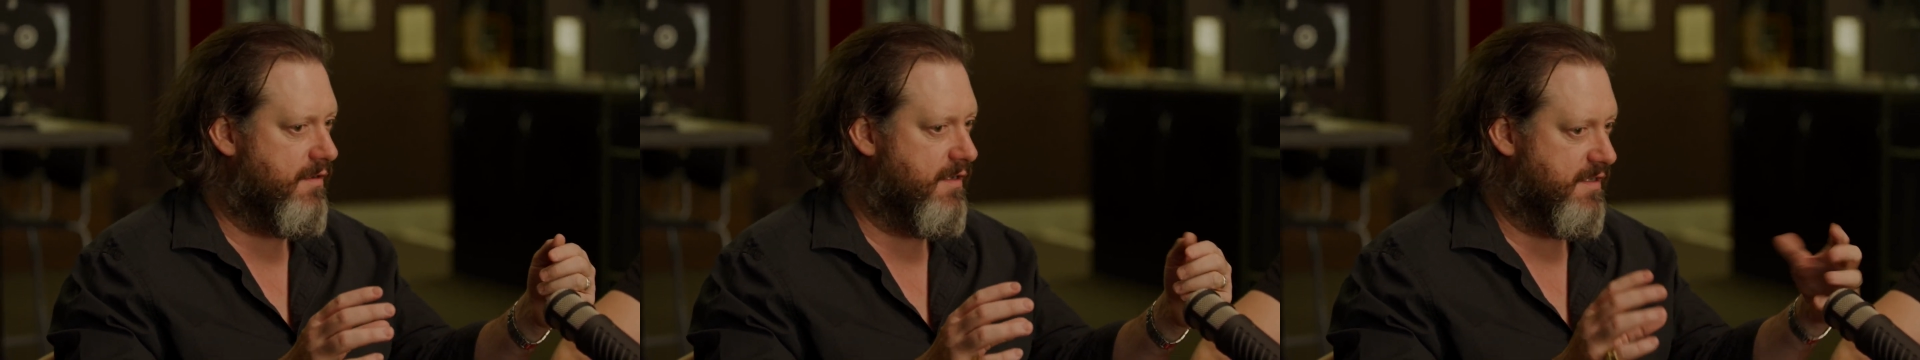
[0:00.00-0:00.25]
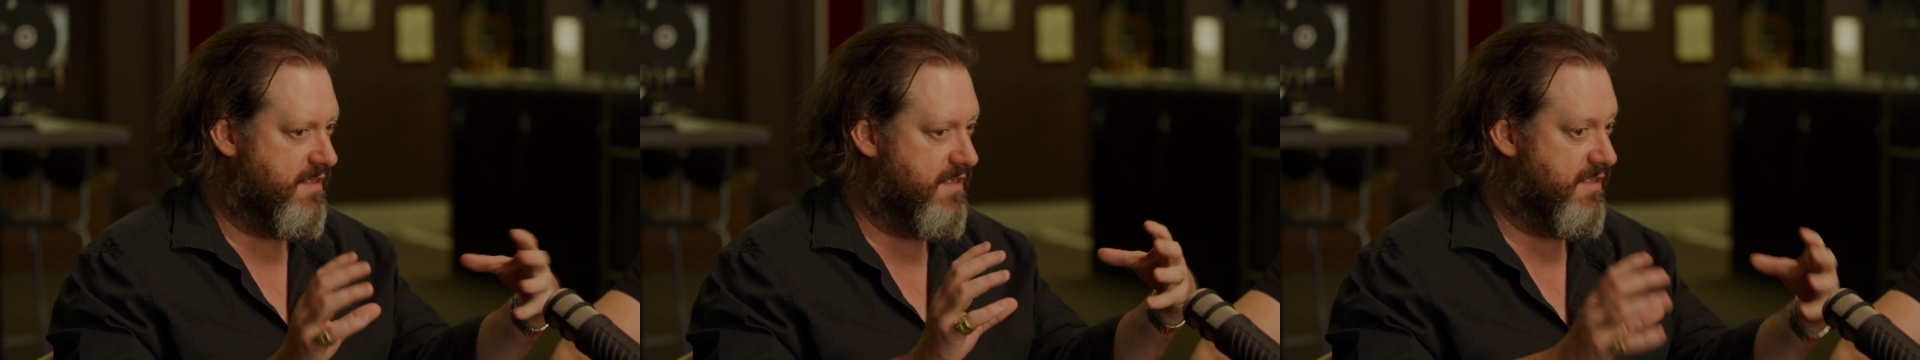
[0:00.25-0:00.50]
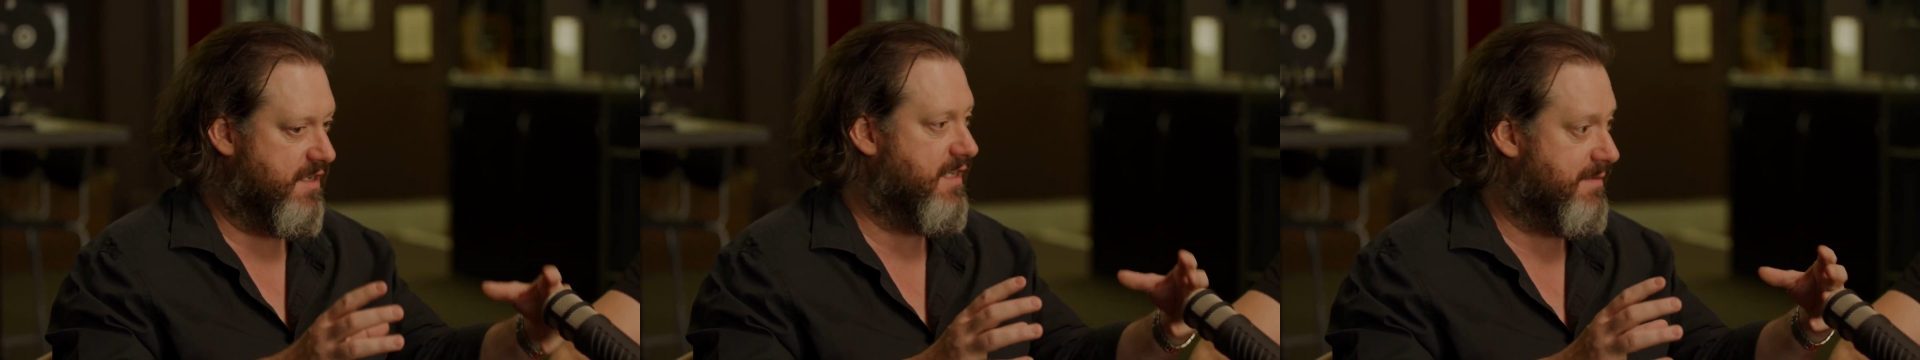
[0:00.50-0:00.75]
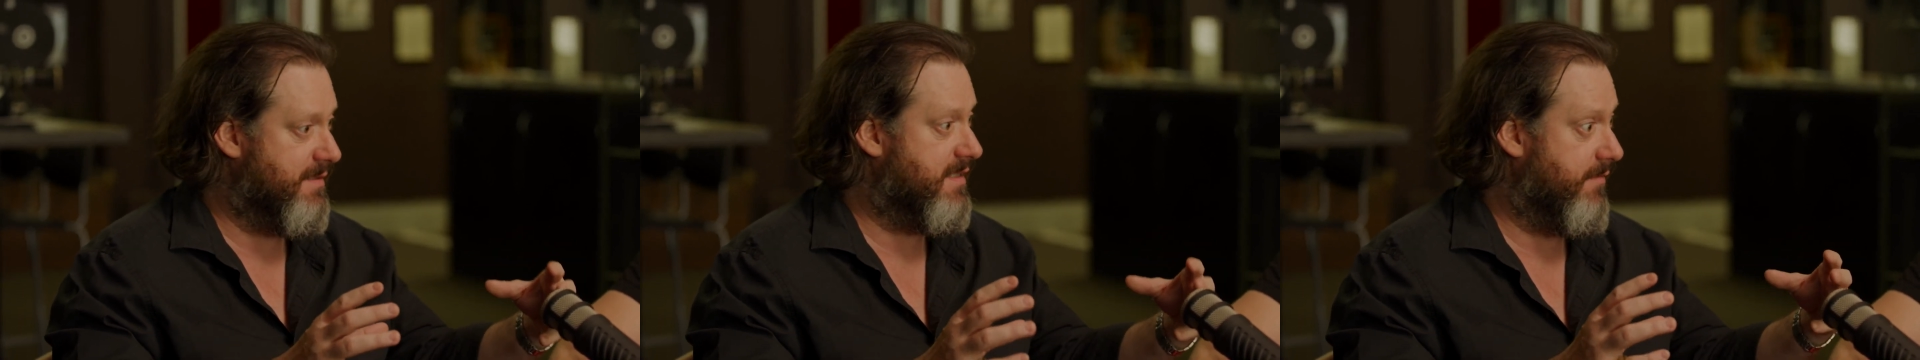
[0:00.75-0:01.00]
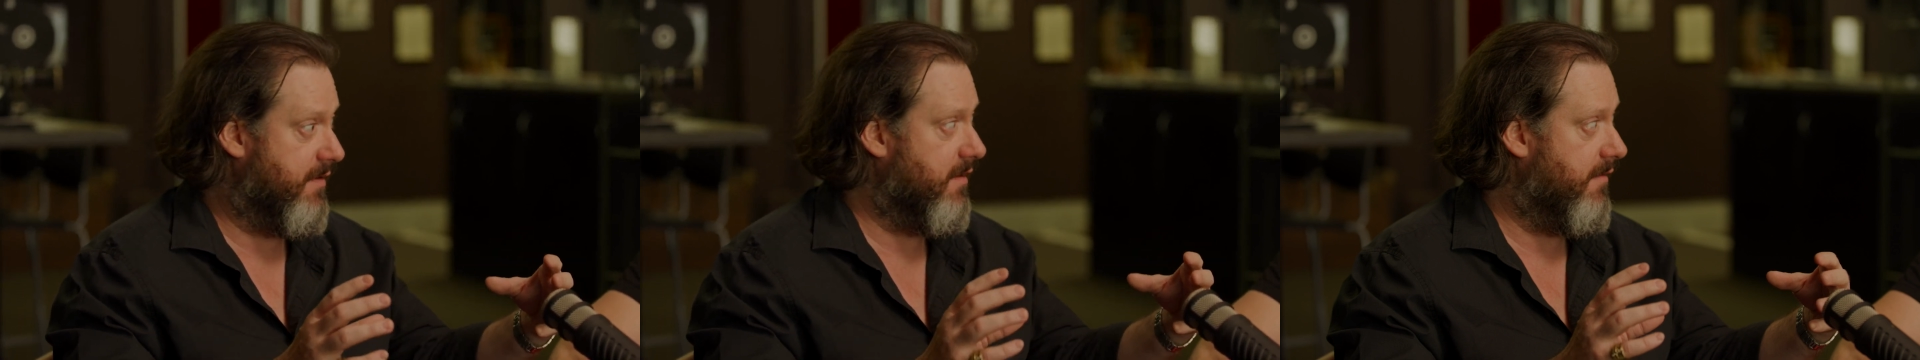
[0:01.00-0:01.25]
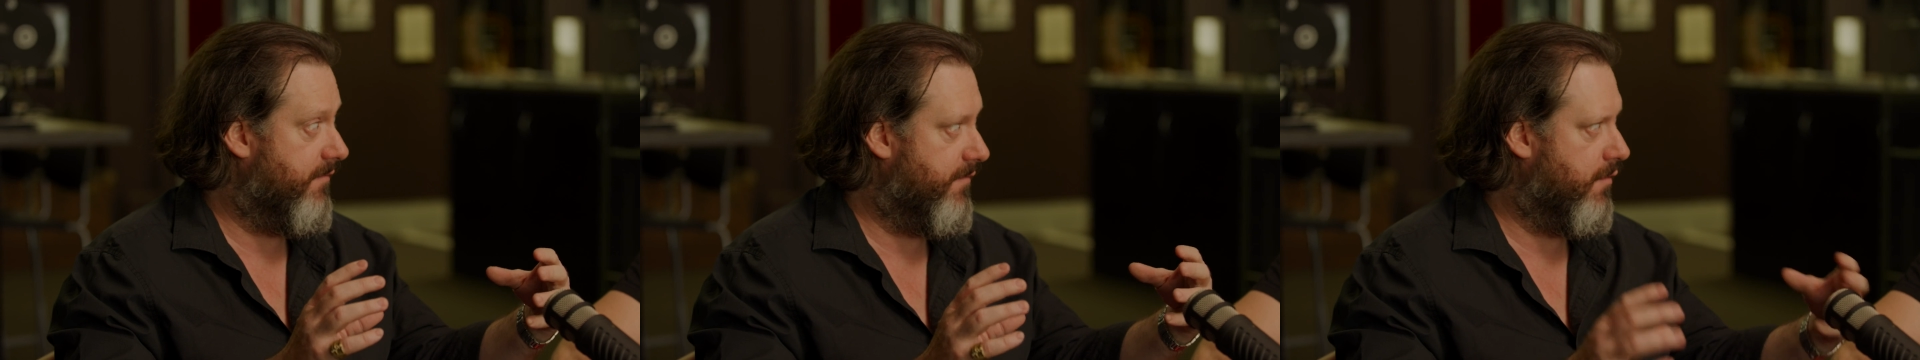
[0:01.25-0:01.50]
that's designed
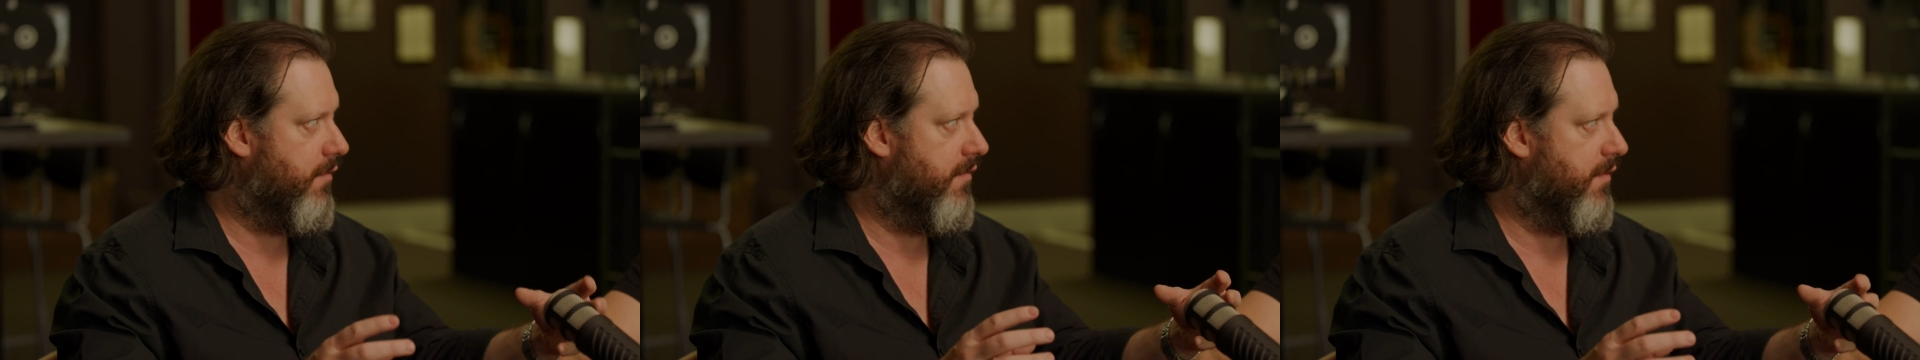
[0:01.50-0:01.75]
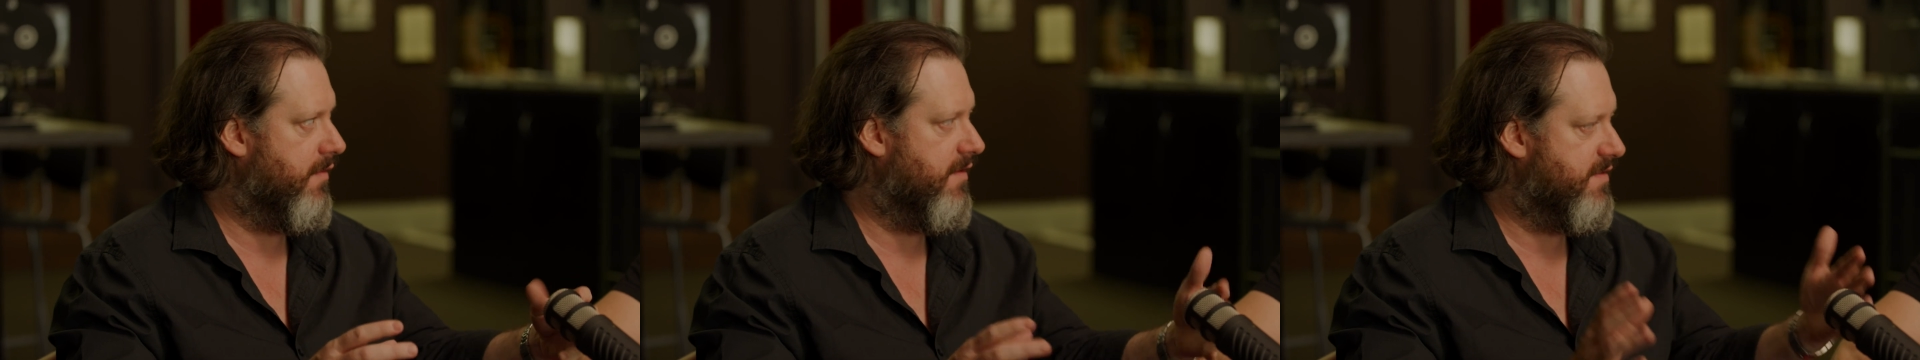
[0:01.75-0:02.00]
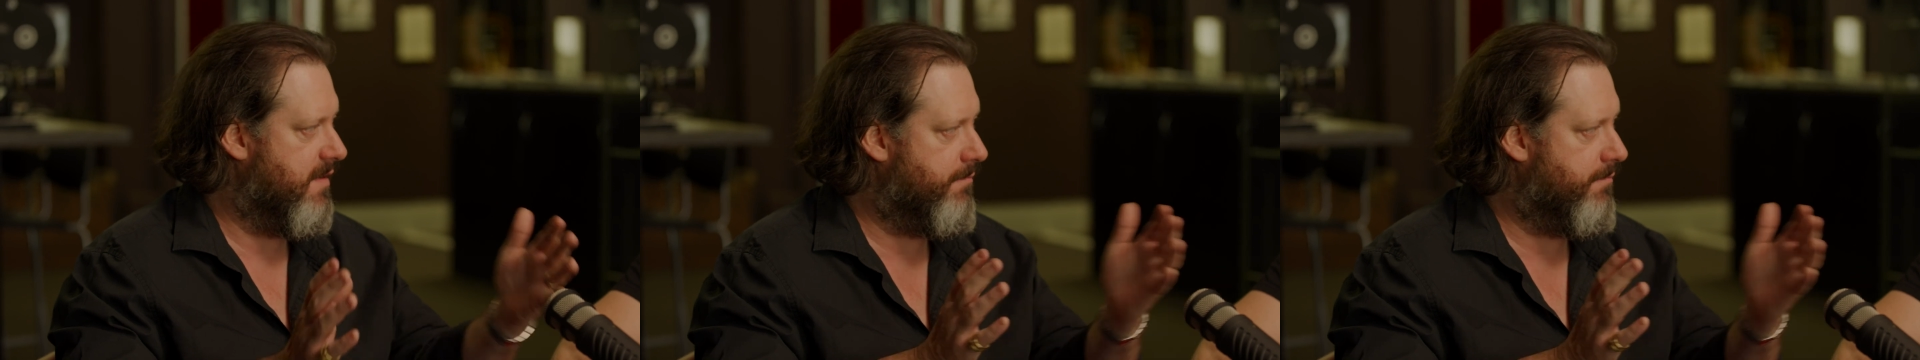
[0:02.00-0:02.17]
specifically for doing this,